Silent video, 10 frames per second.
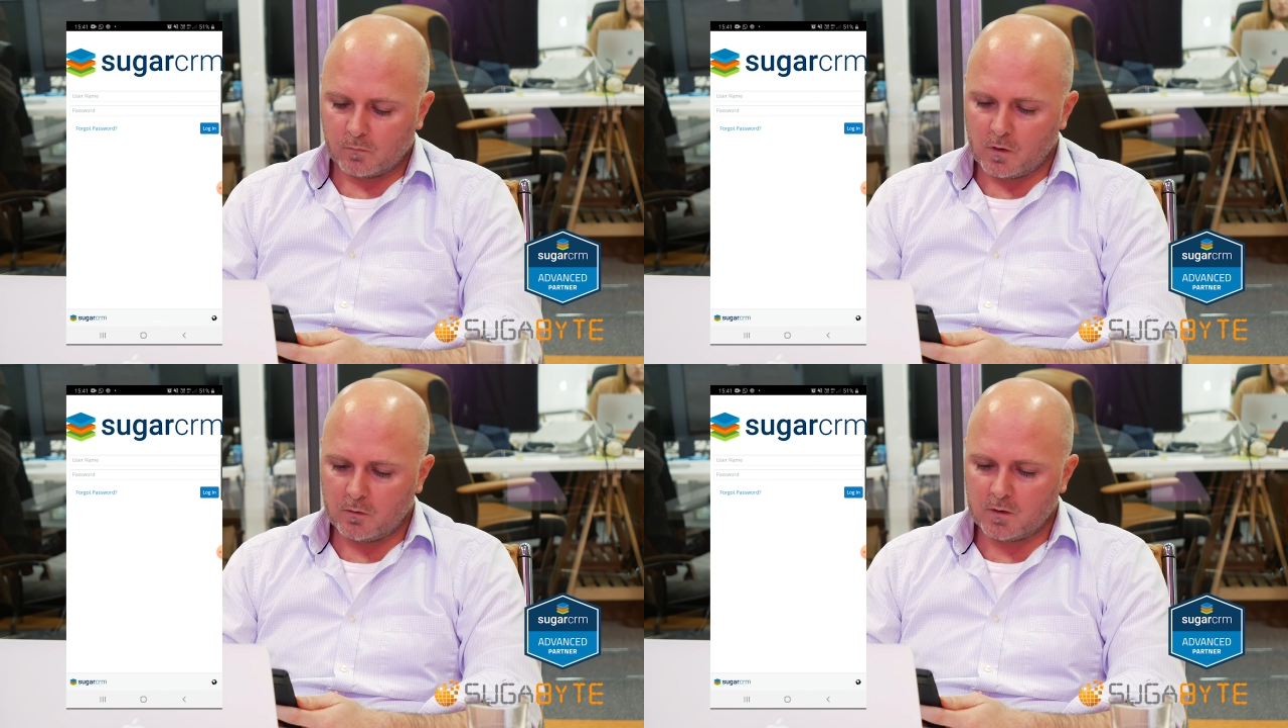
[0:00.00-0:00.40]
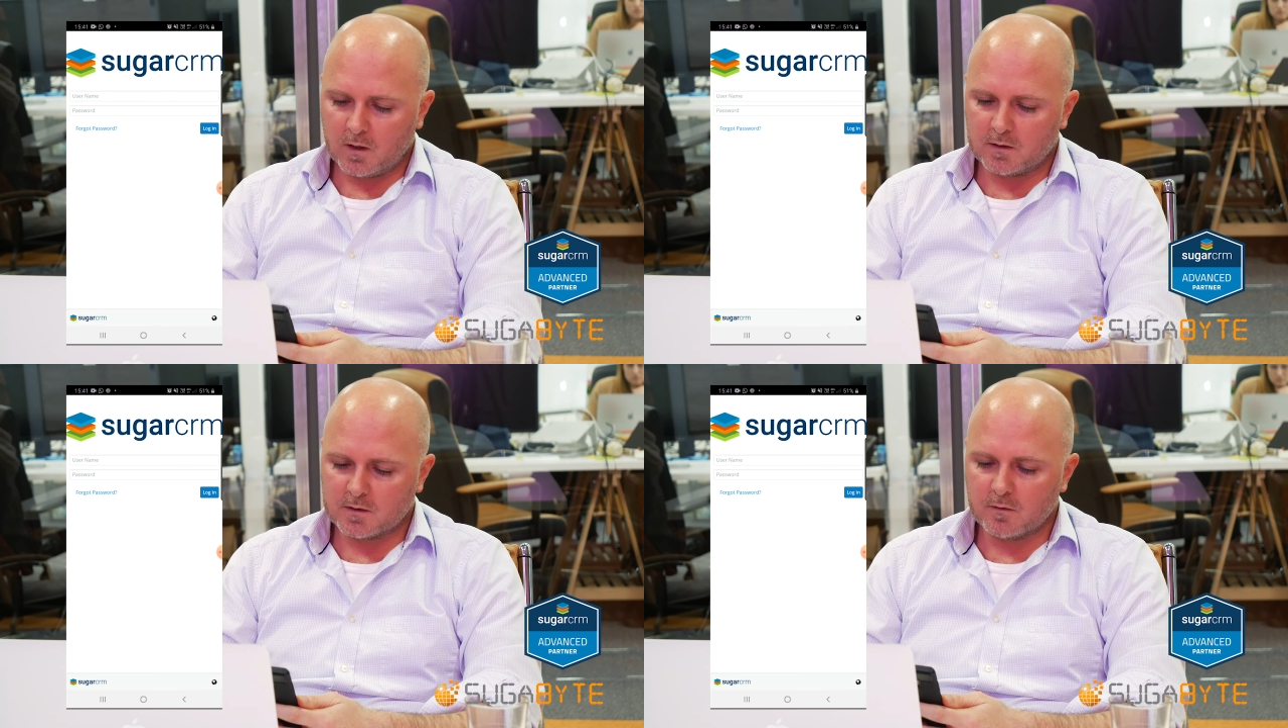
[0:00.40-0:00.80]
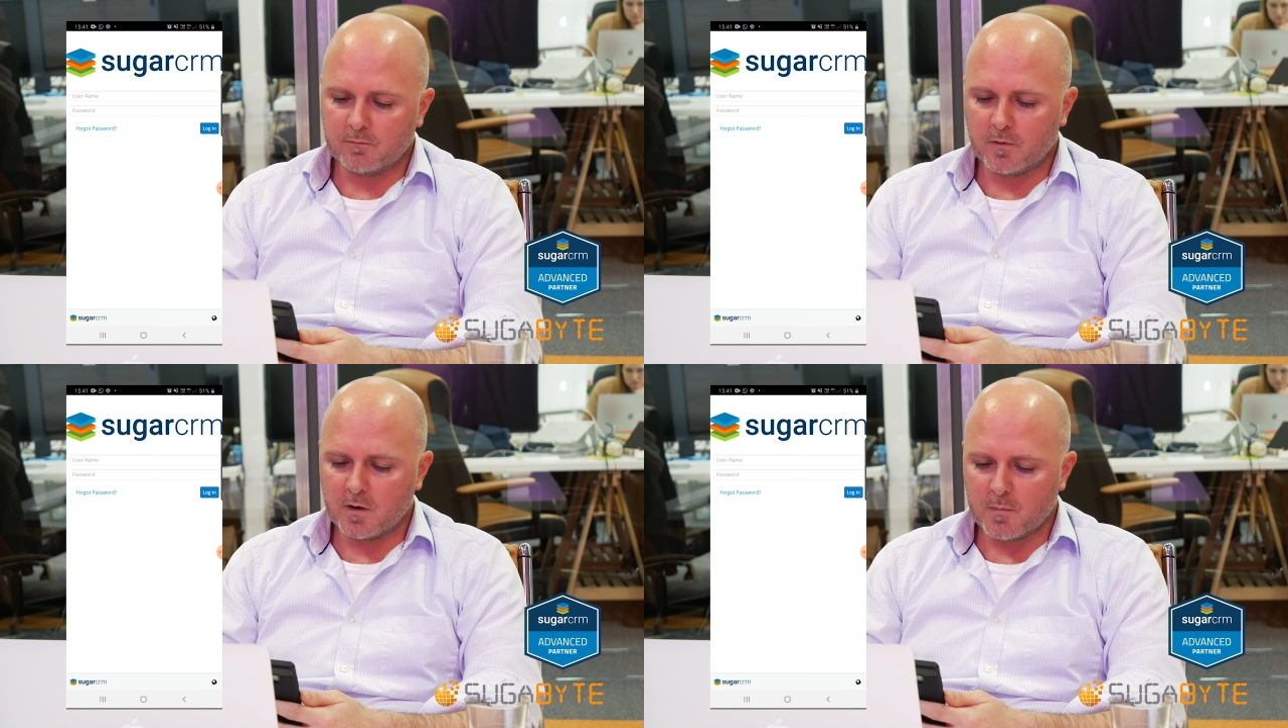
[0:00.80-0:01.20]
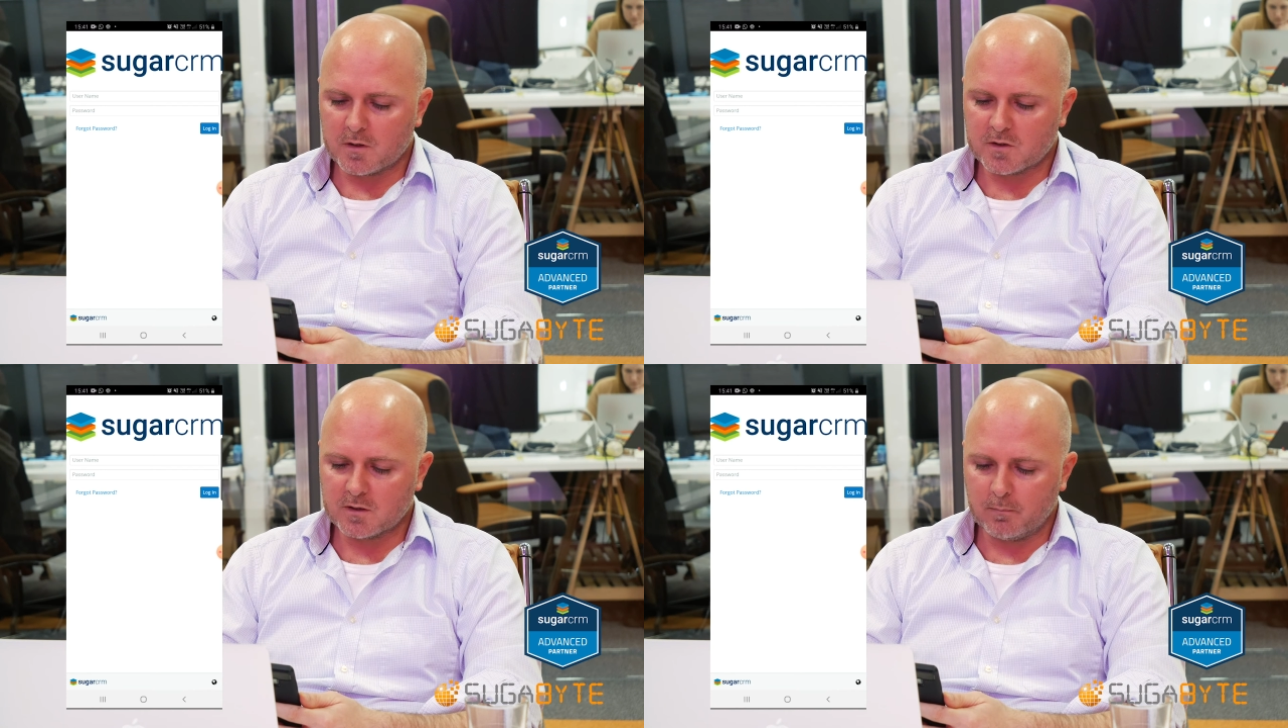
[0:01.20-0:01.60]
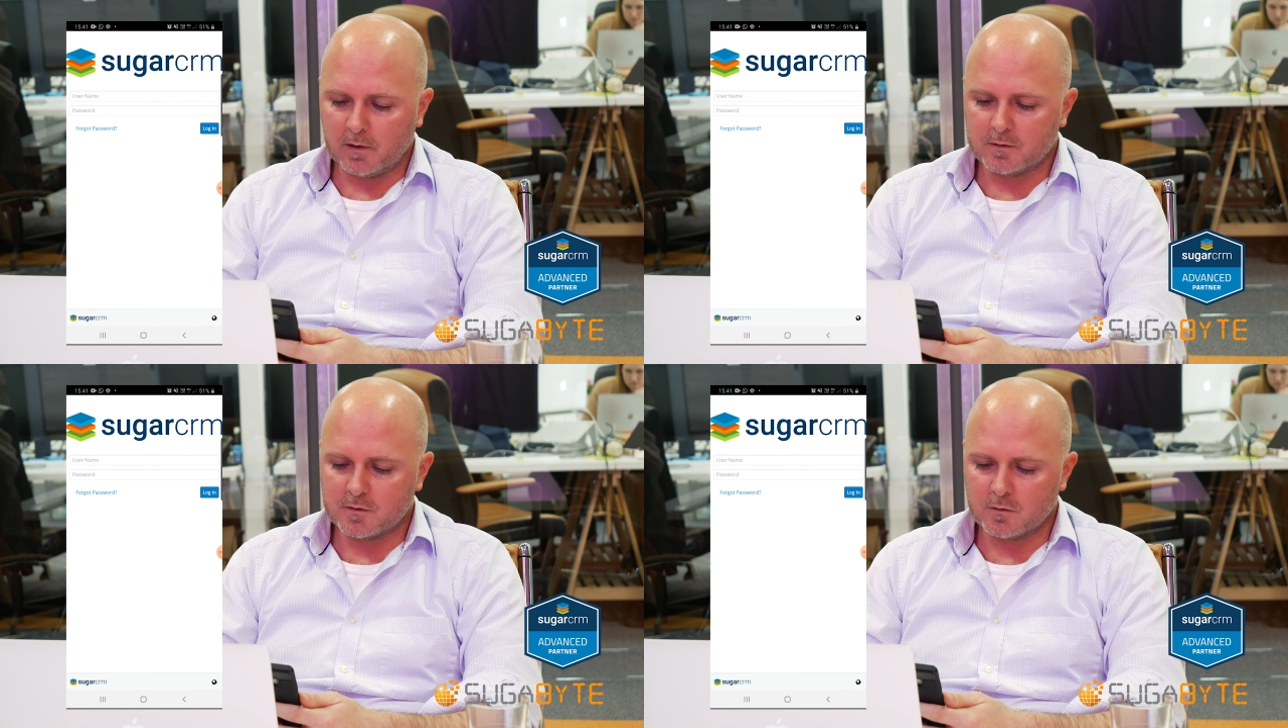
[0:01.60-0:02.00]
Okay, so very much
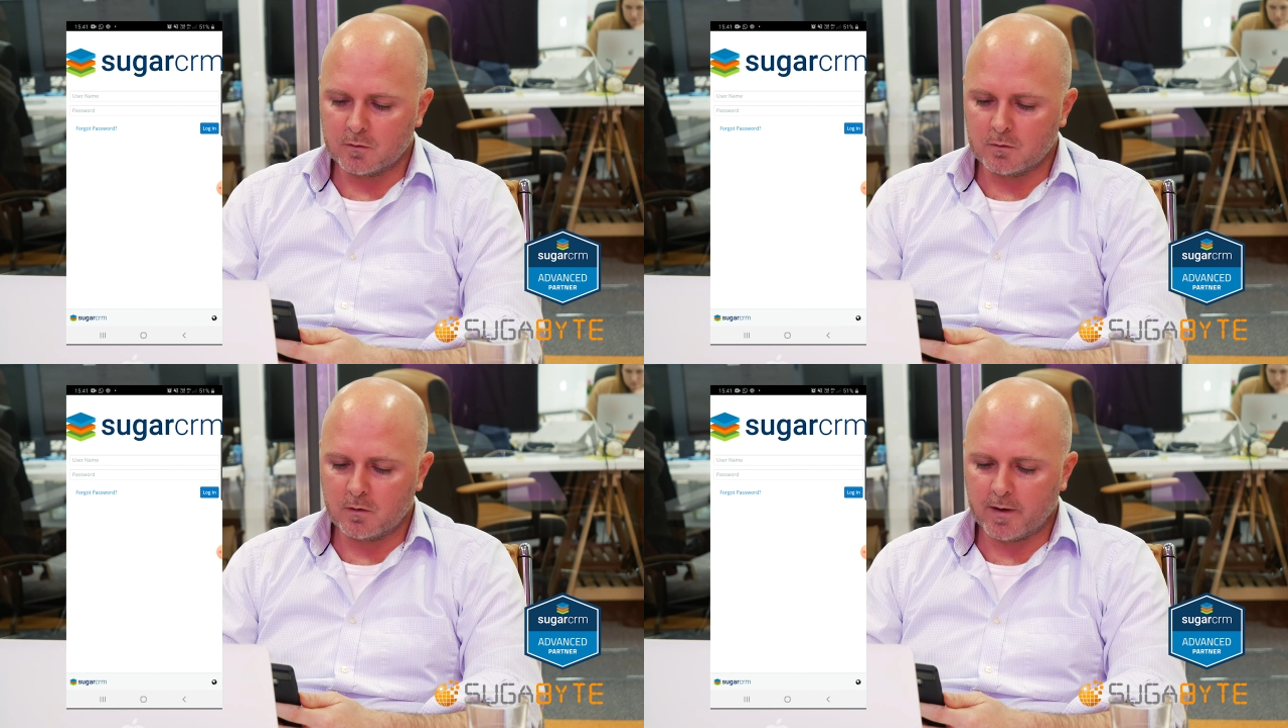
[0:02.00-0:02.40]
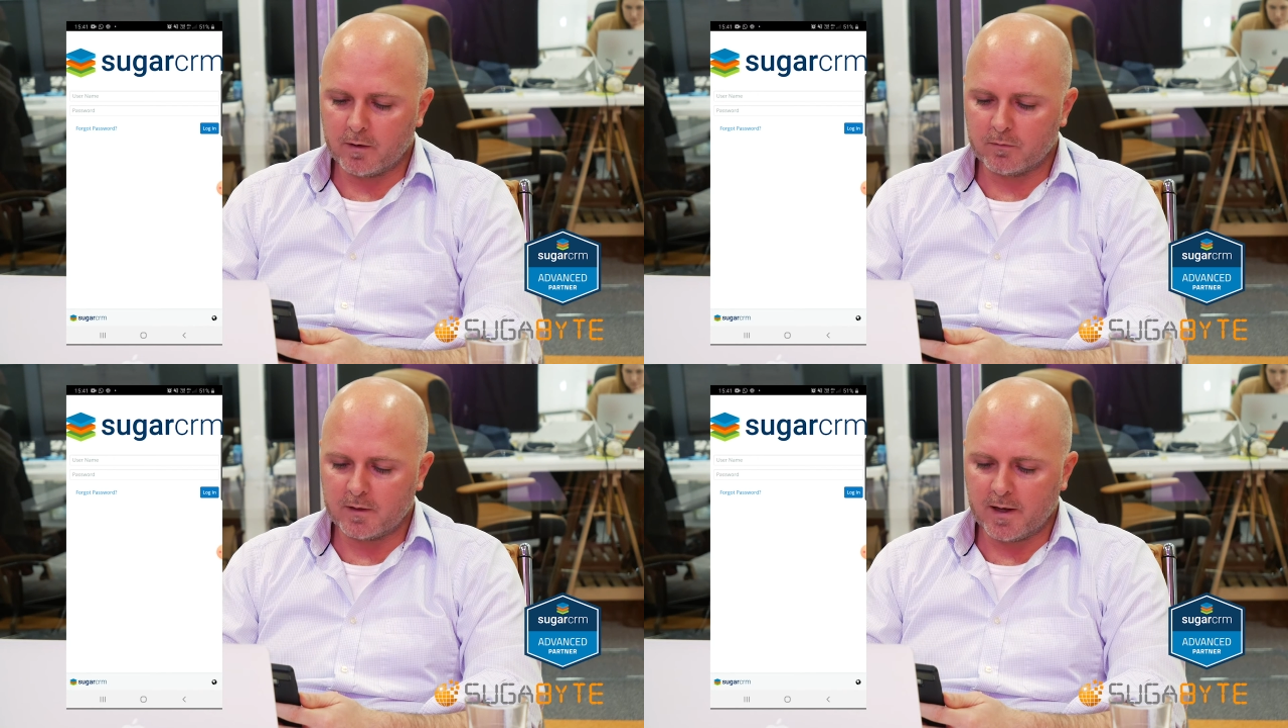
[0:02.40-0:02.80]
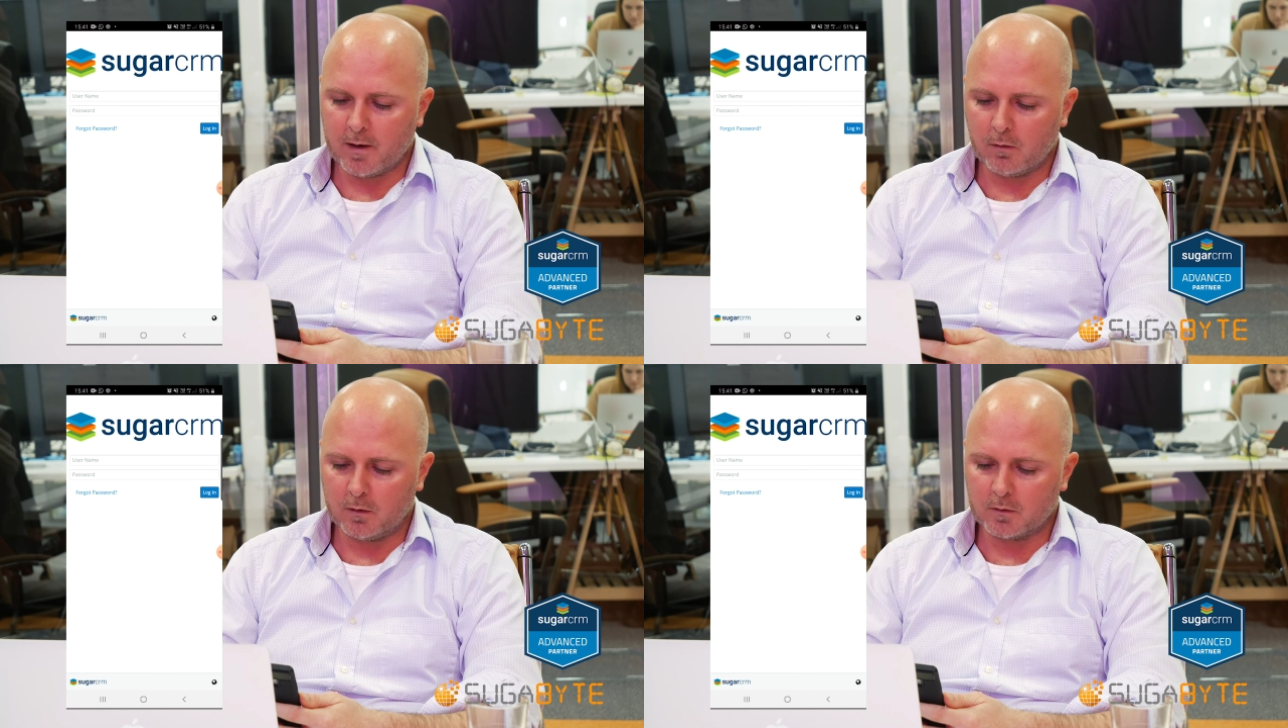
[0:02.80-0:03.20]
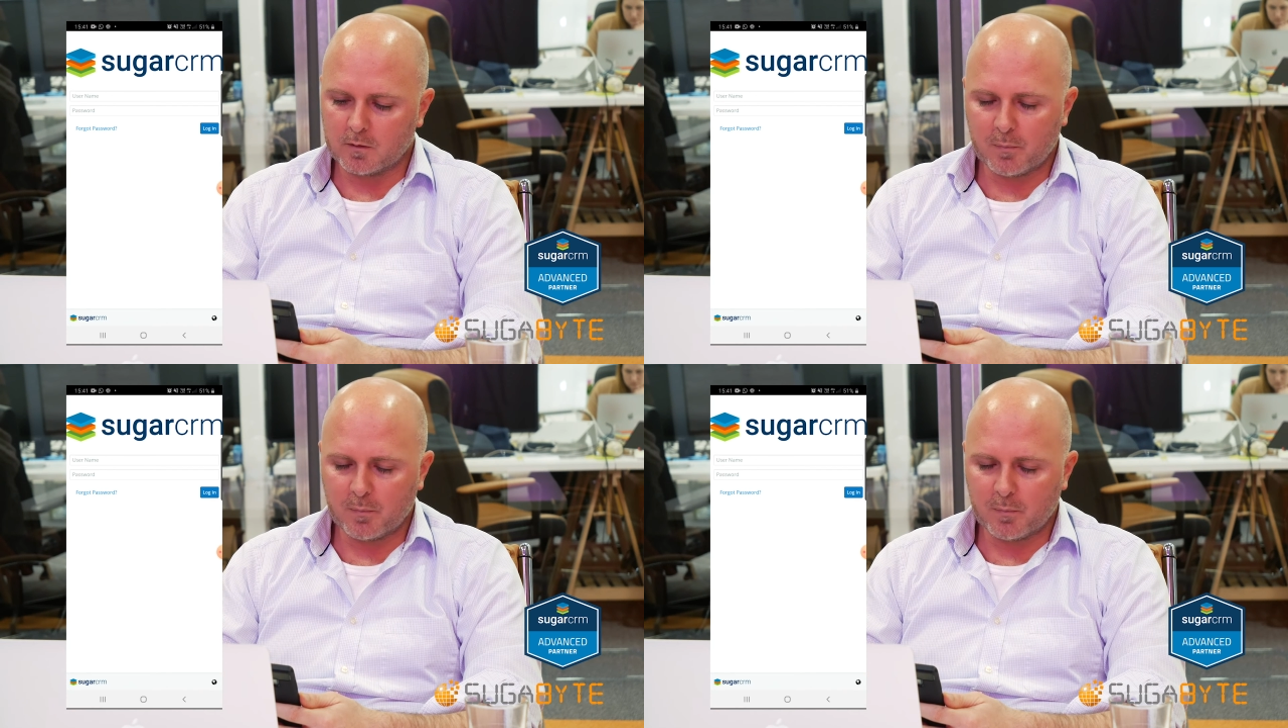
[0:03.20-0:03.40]
similar to how the Outlook